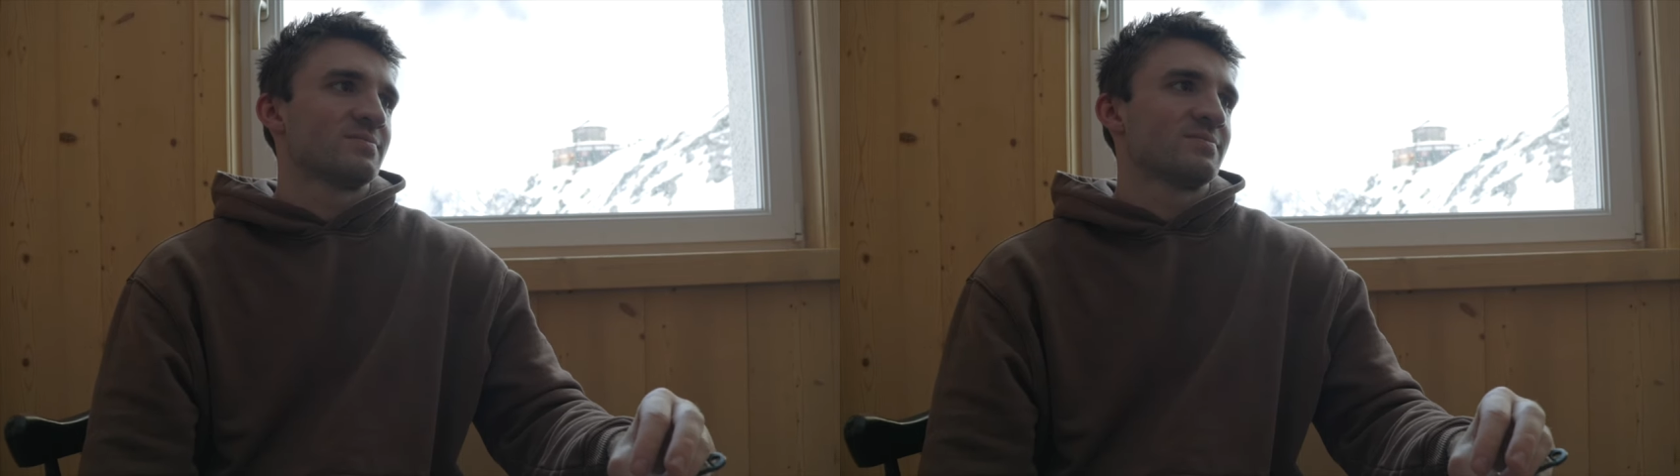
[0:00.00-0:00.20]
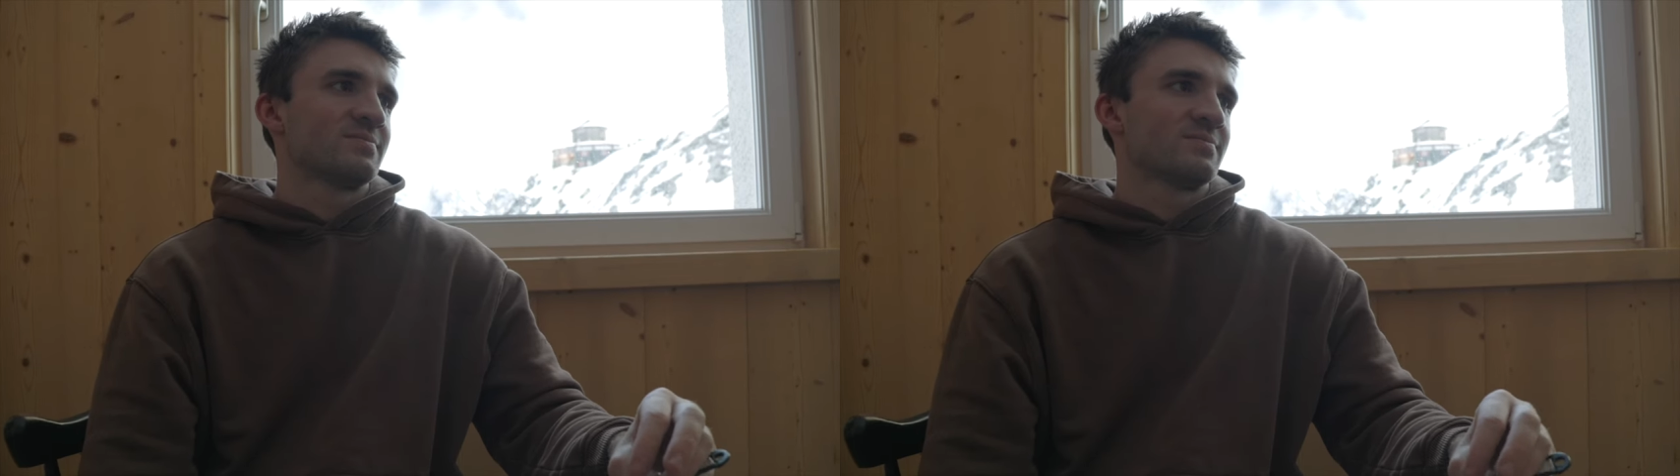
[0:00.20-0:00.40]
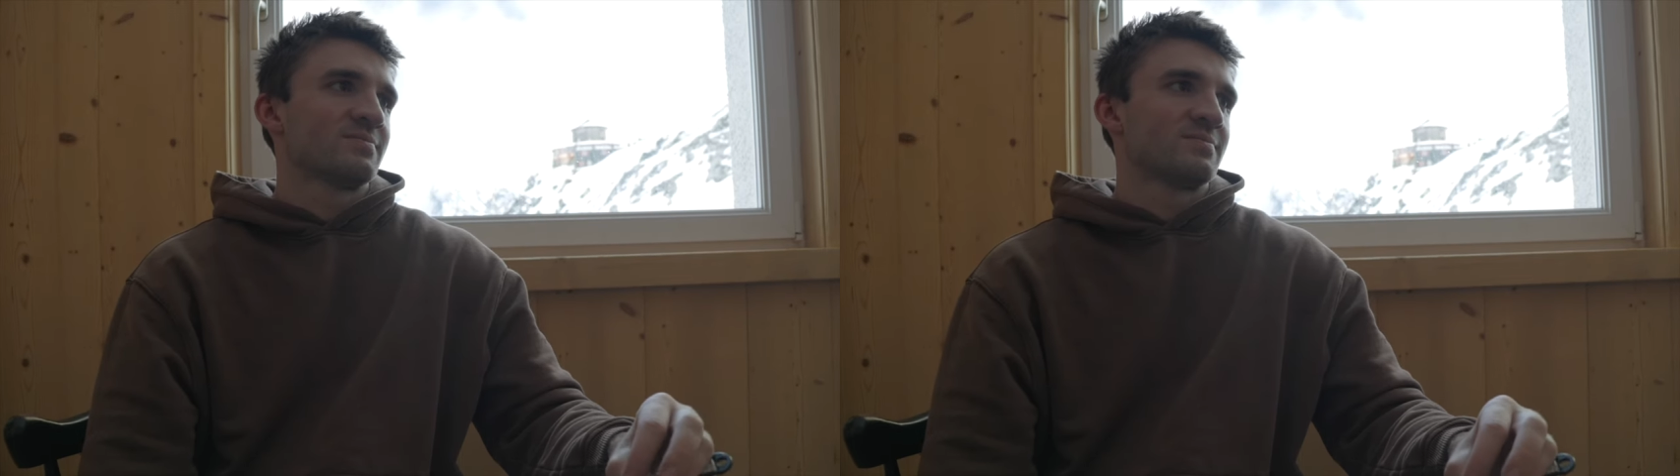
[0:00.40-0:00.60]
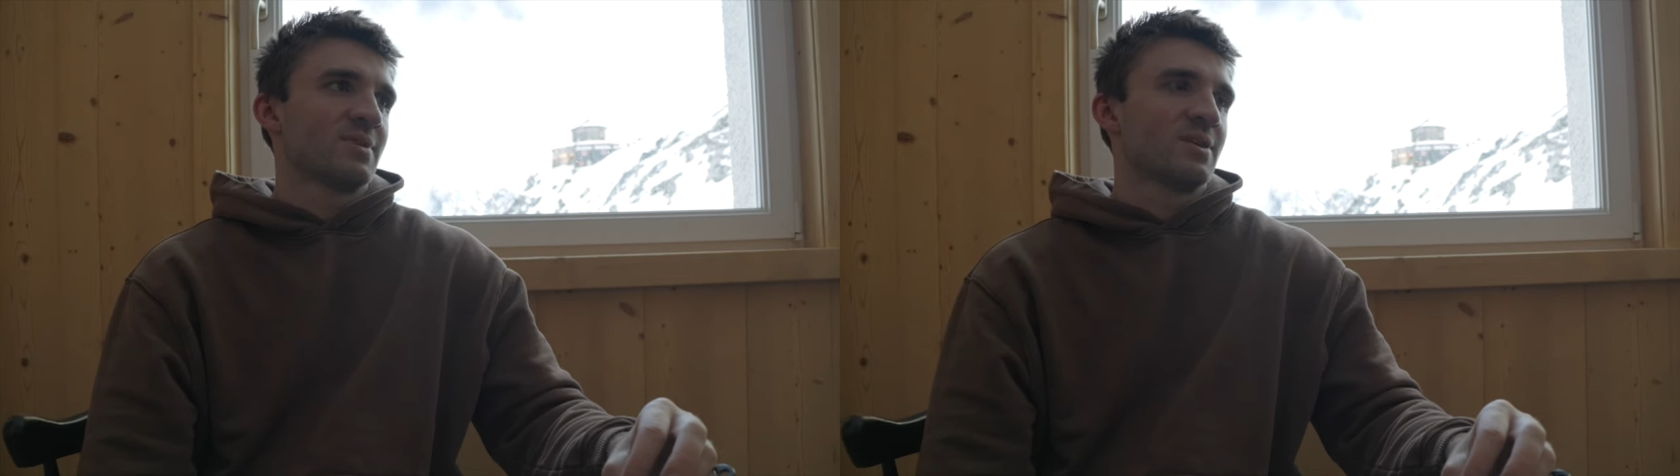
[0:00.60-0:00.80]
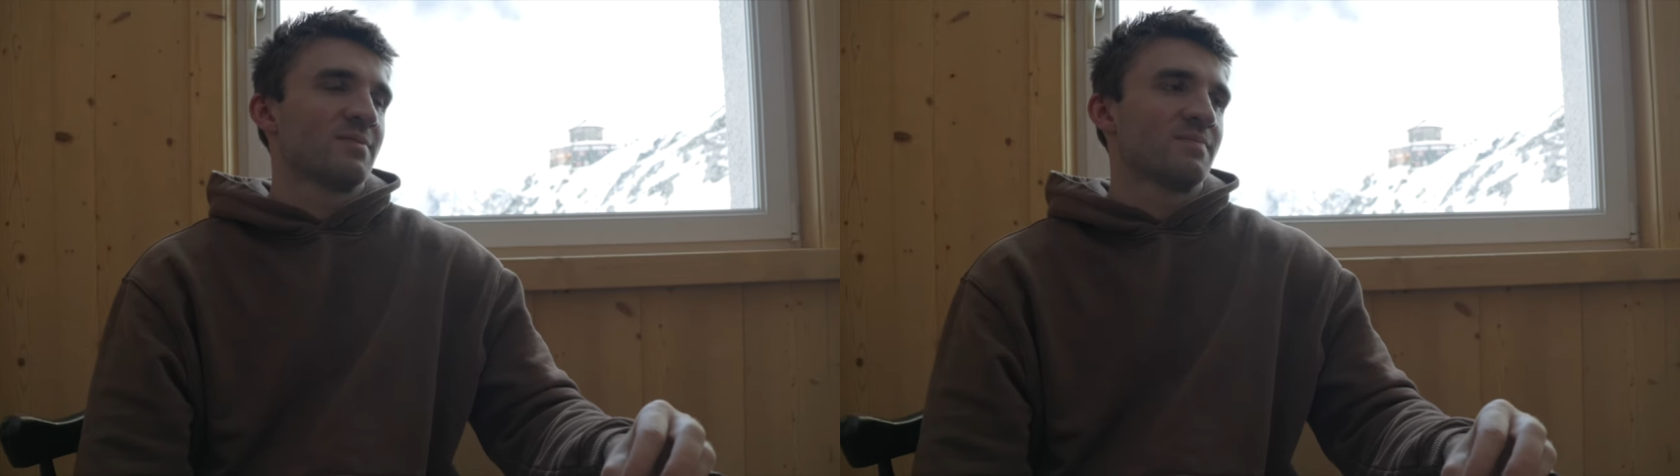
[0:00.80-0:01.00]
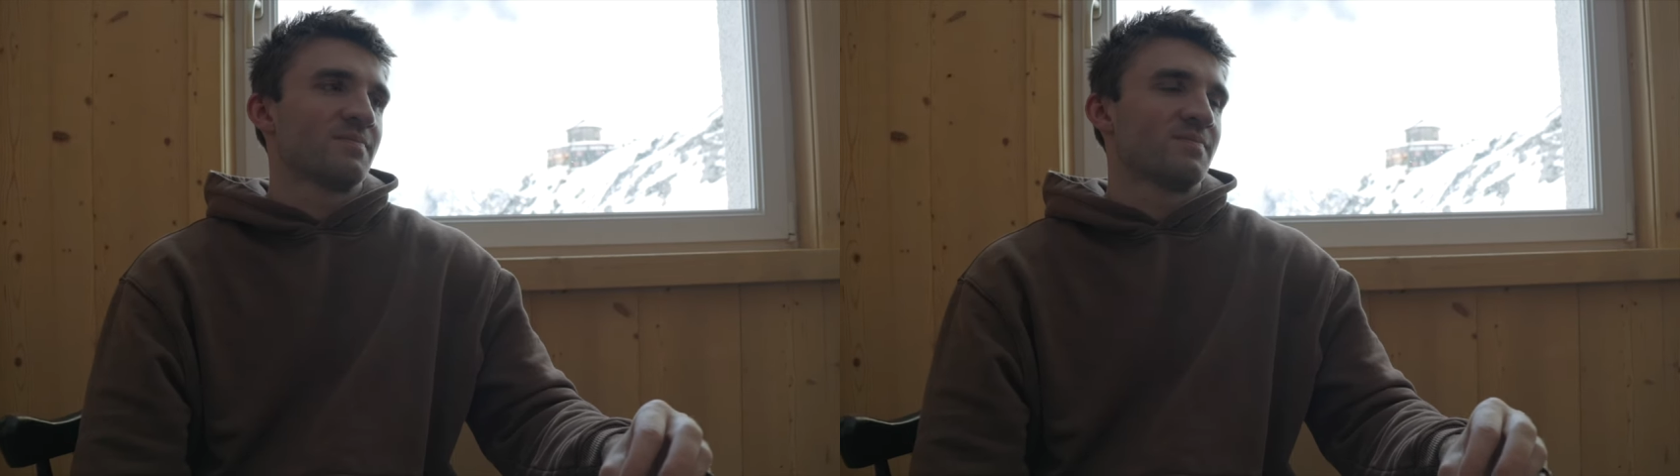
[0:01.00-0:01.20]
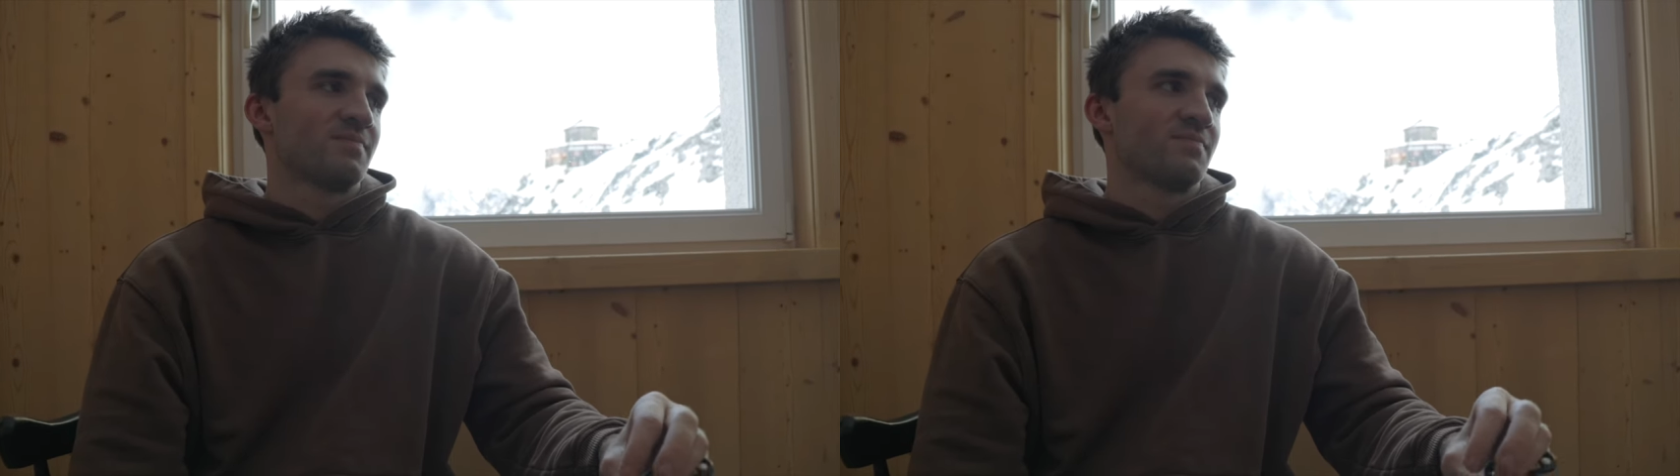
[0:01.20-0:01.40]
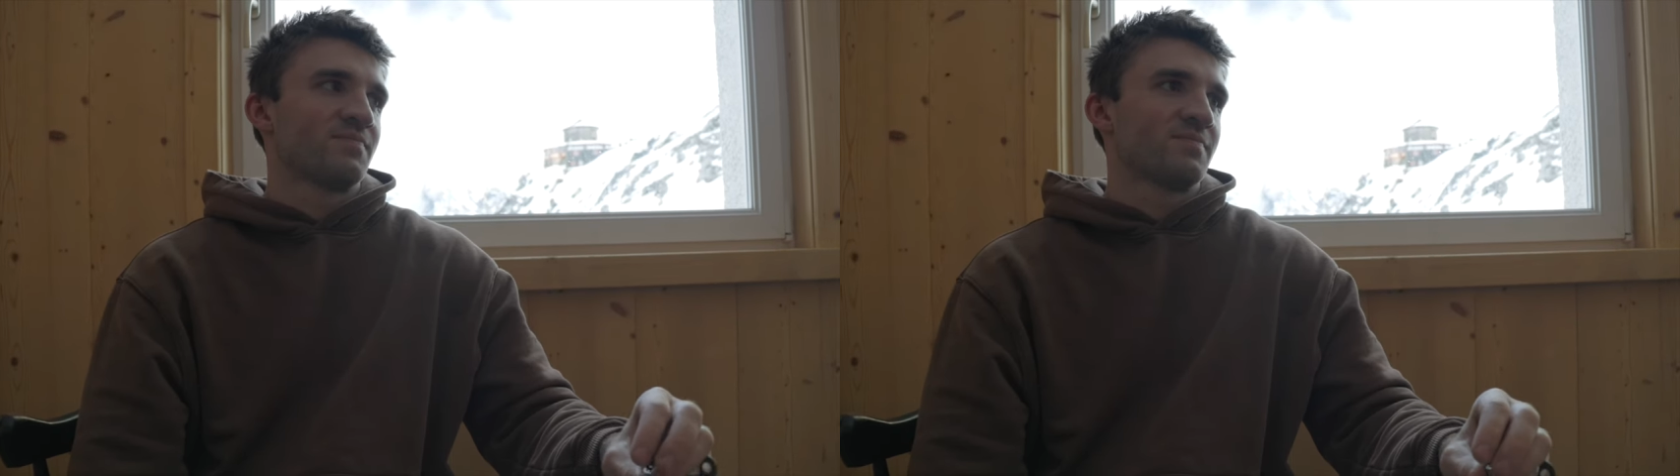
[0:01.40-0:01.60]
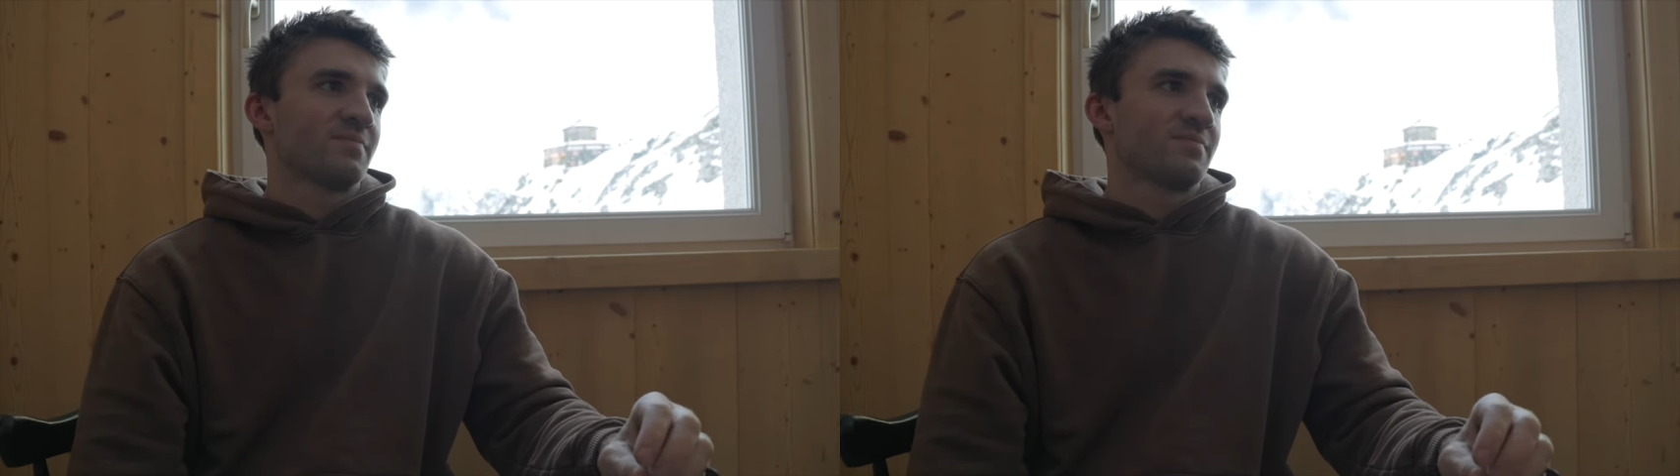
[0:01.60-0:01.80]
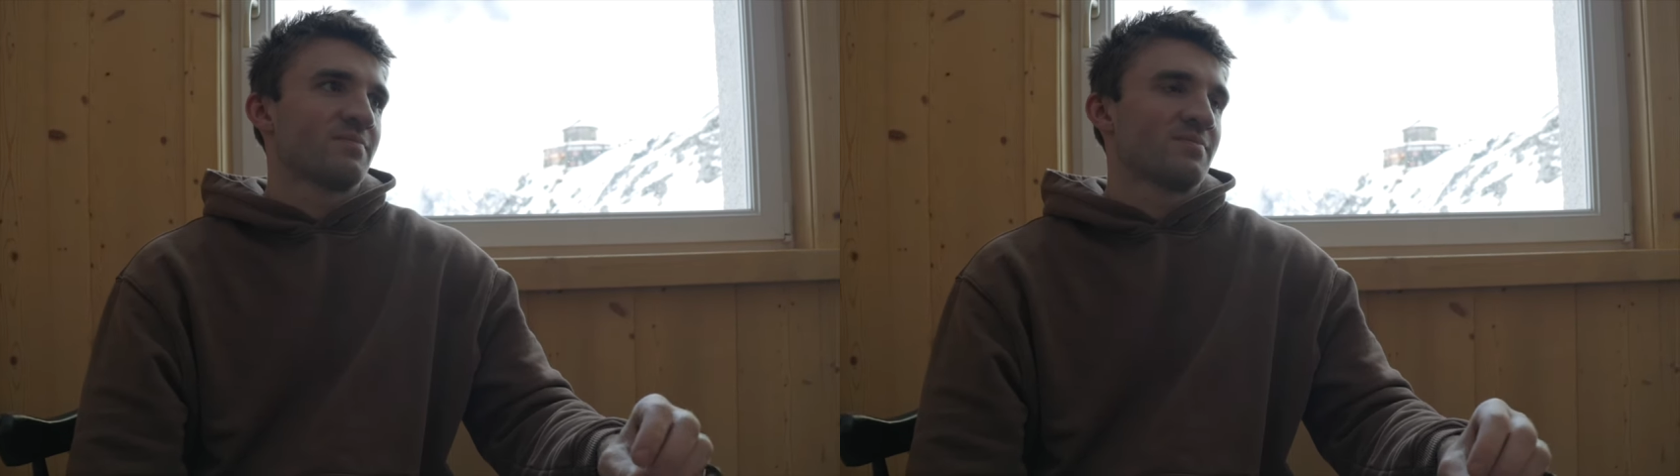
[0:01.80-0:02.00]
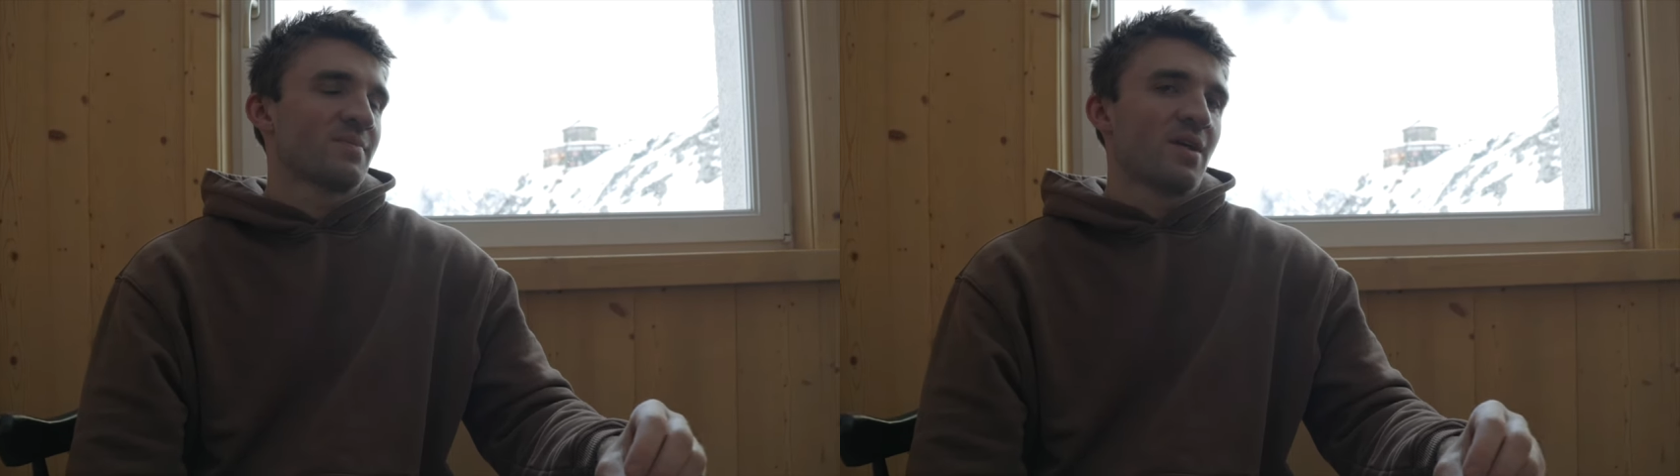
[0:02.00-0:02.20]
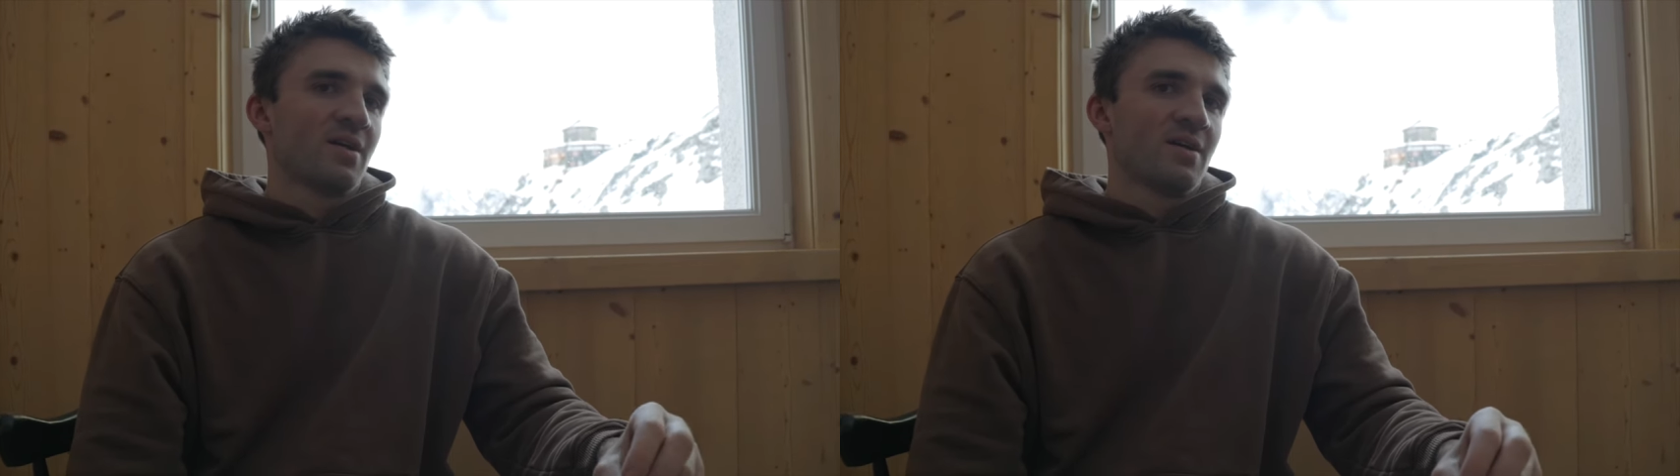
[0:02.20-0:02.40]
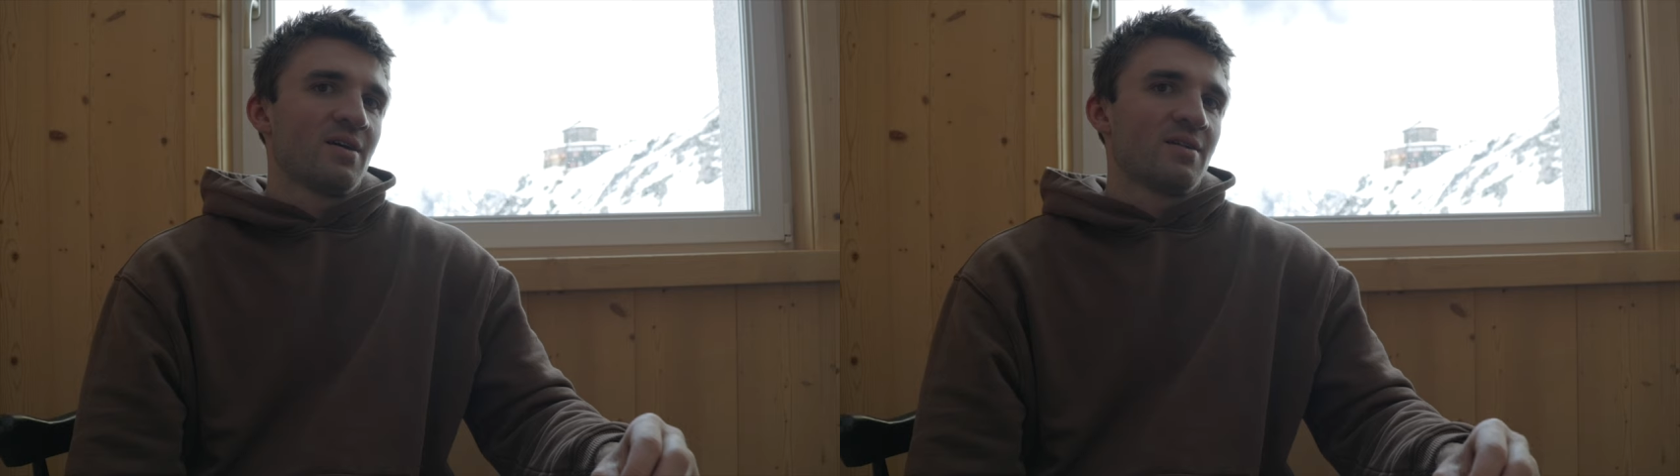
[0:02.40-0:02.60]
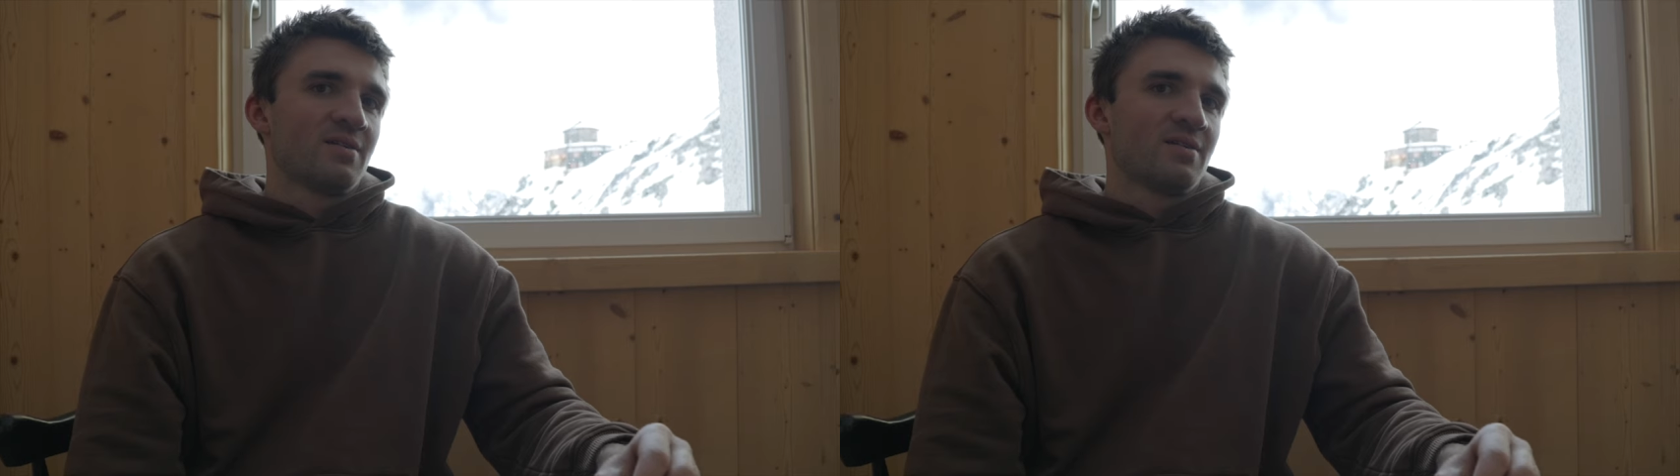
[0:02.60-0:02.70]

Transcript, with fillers: Yeah, I think the bears would have. Under six? Yeah, yeah, yeah.